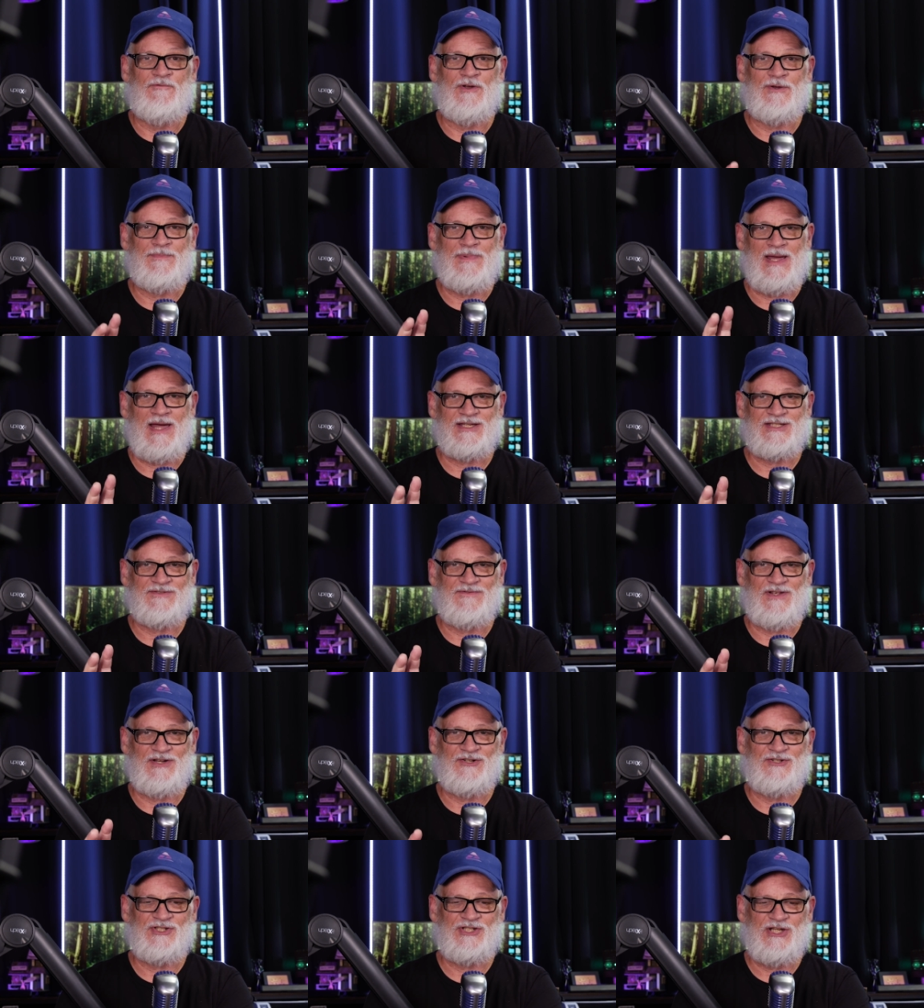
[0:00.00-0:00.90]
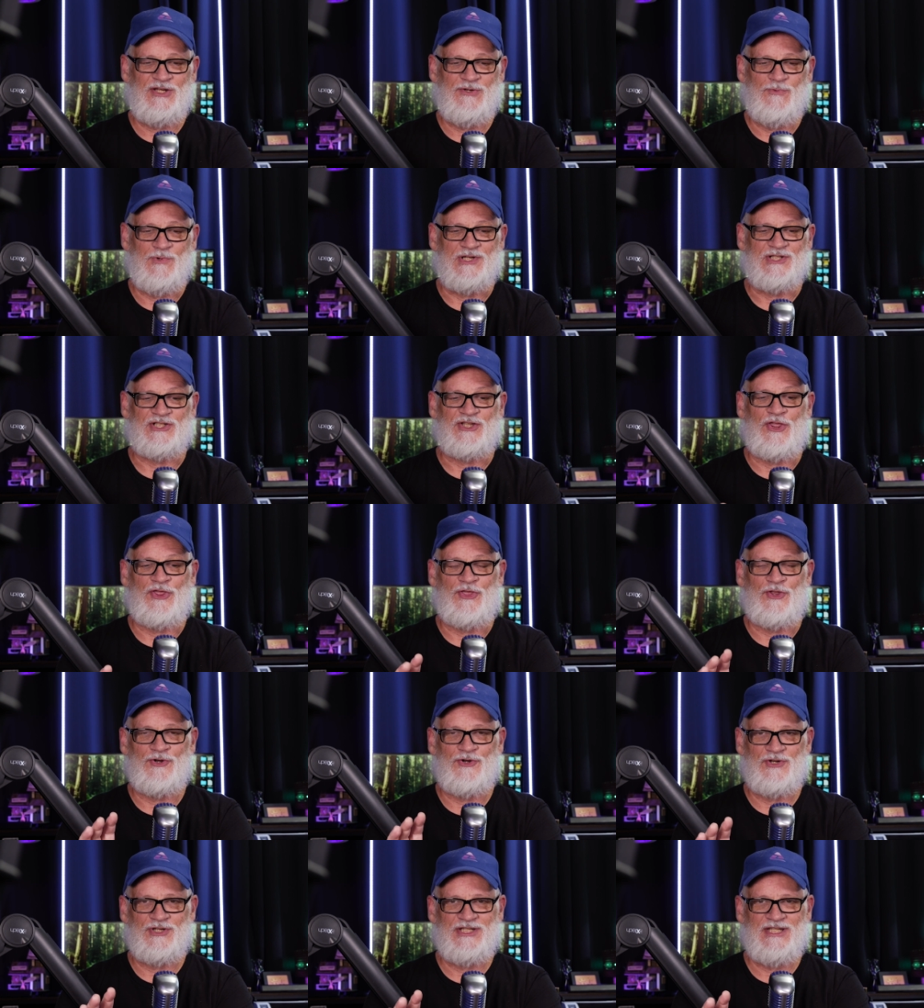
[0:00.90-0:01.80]
Foot pounds of energy was
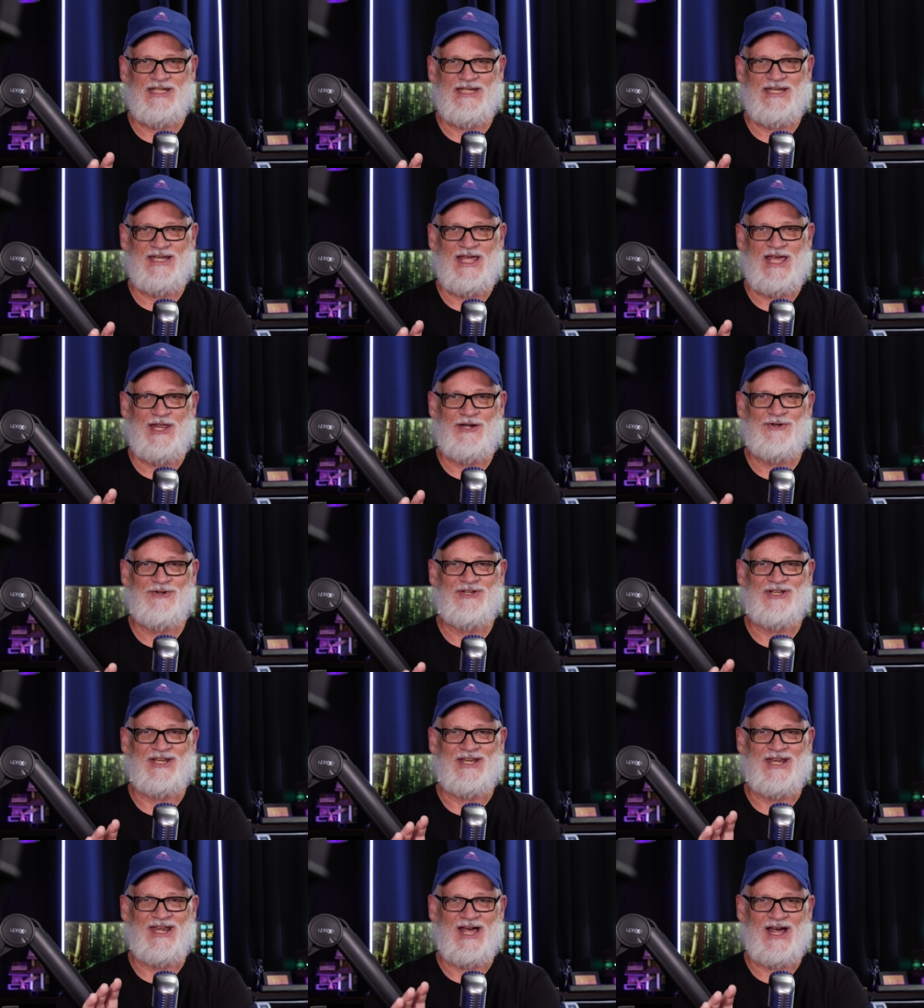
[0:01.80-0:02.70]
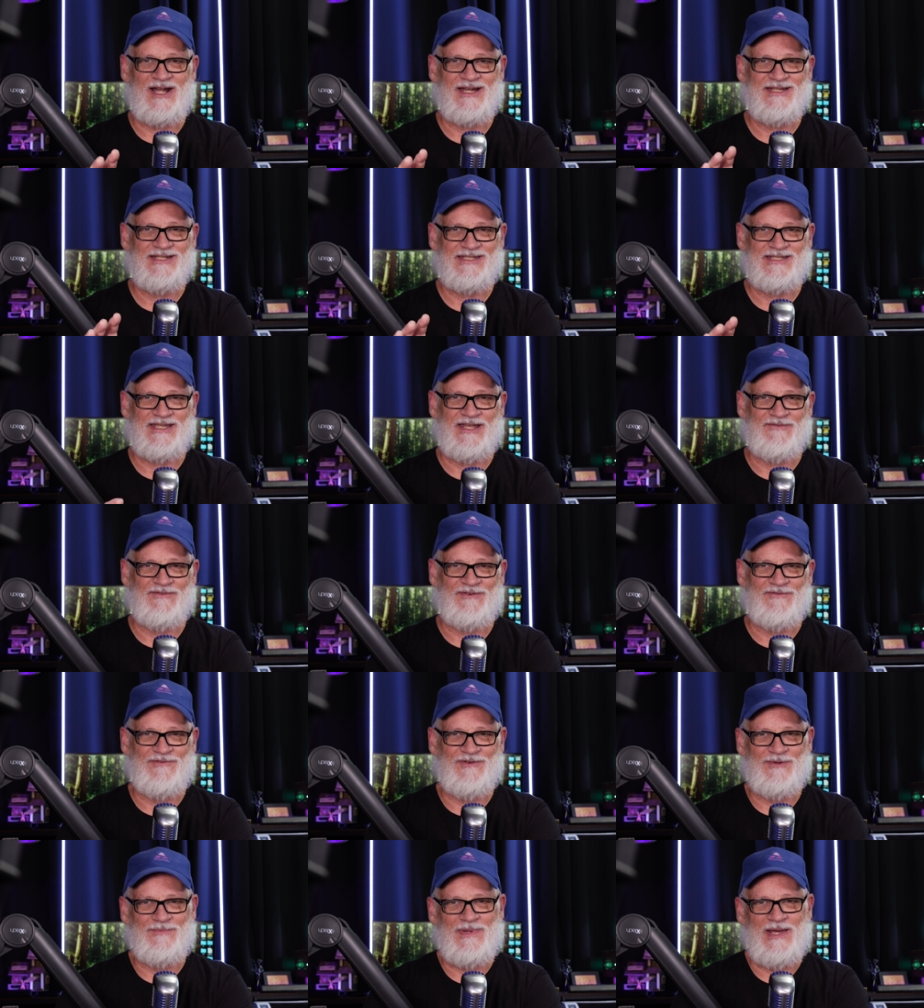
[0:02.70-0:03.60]
1,397
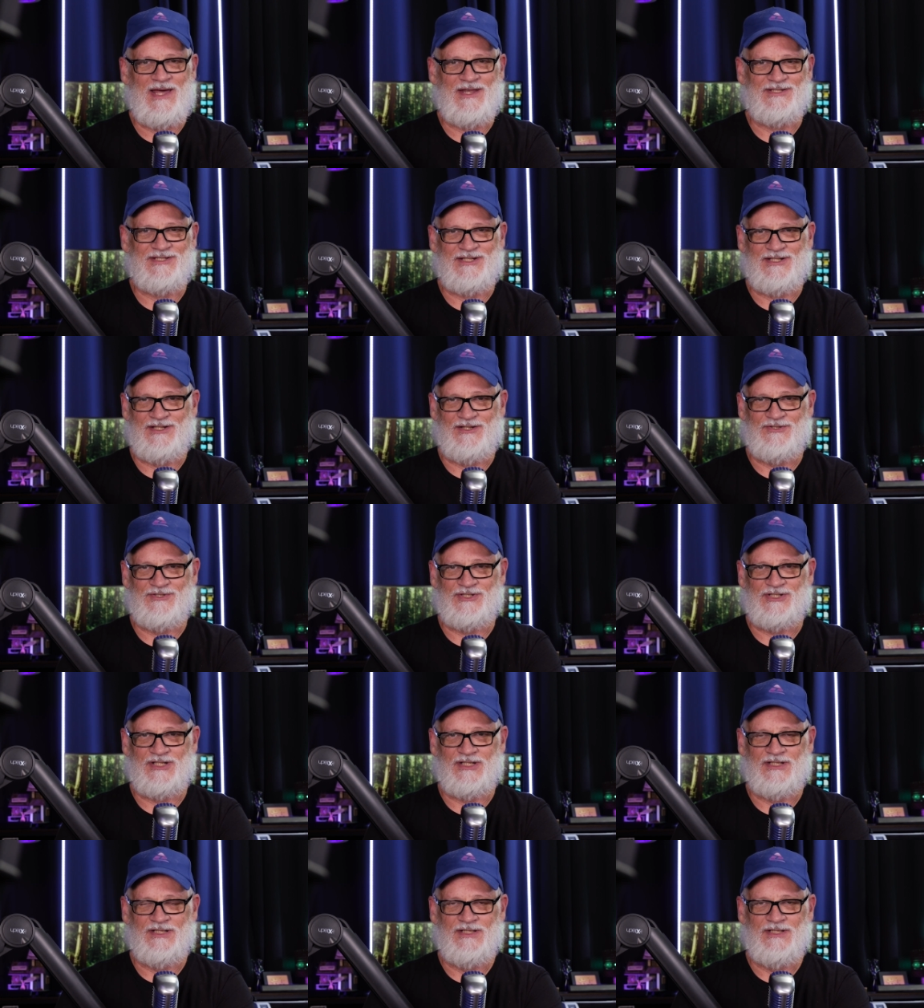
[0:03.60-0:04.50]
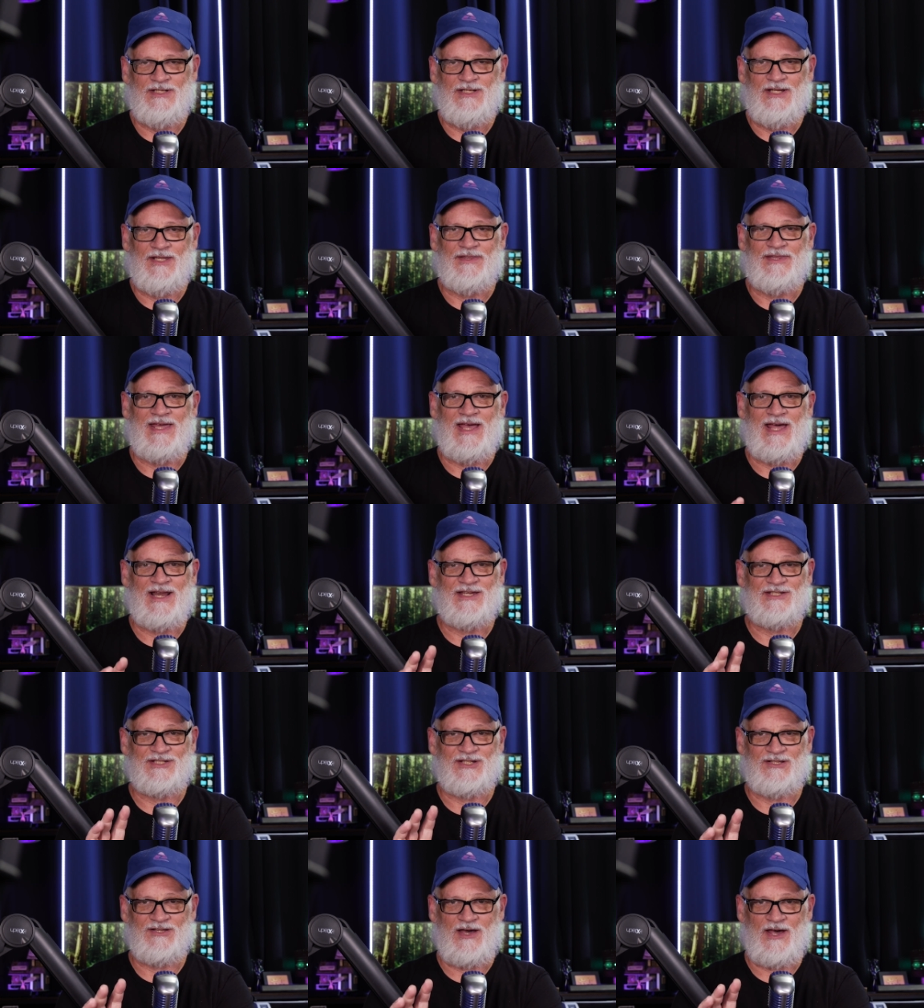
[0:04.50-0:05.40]
foot pounds of energy. That
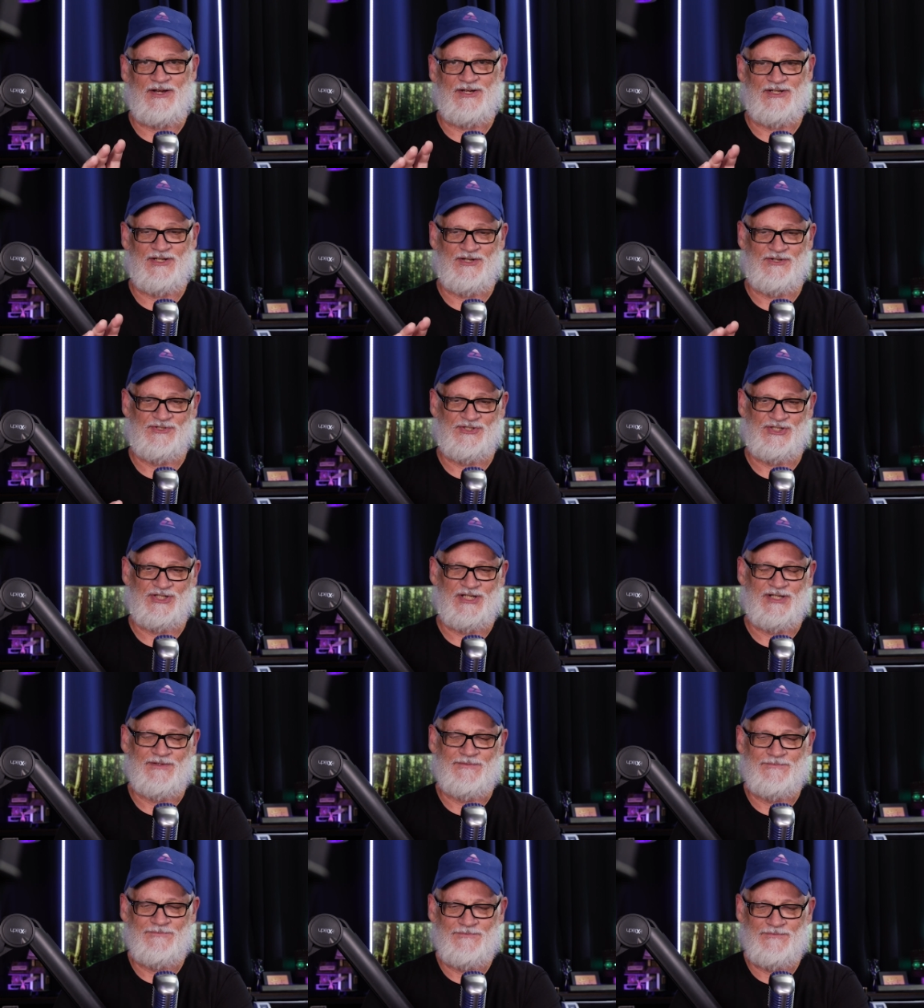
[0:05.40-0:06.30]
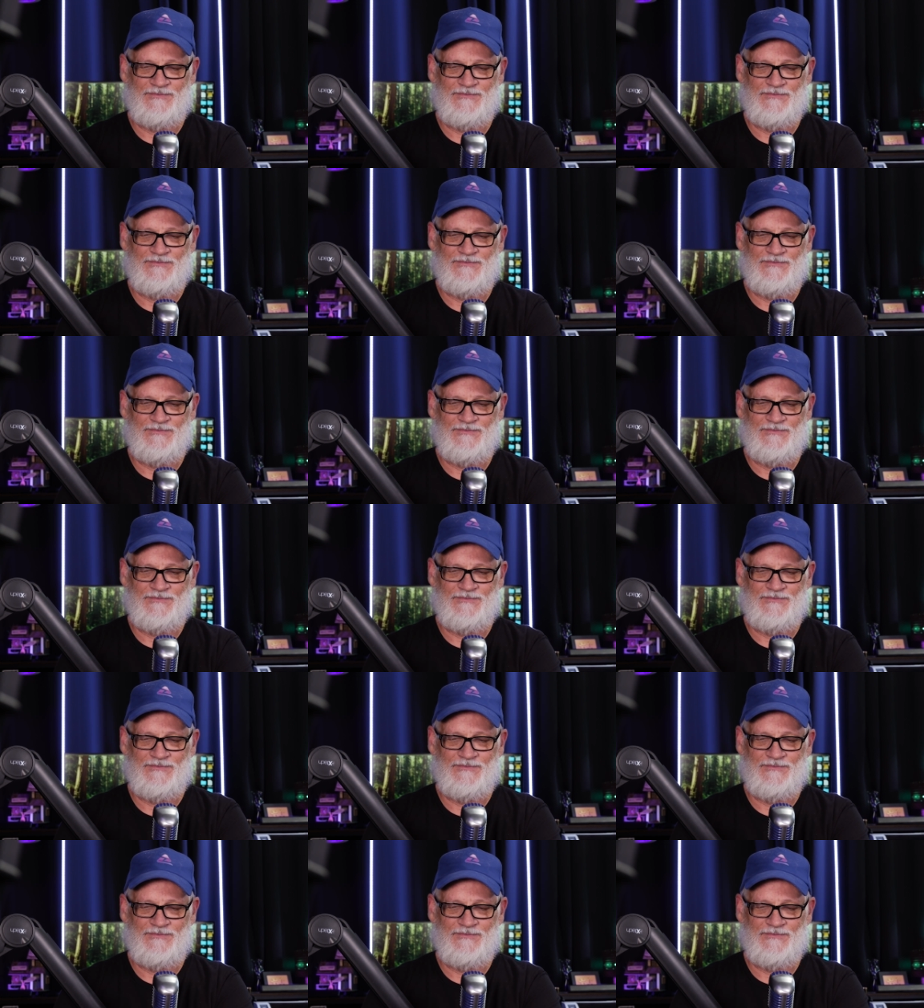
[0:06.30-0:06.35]
is a lot of energy.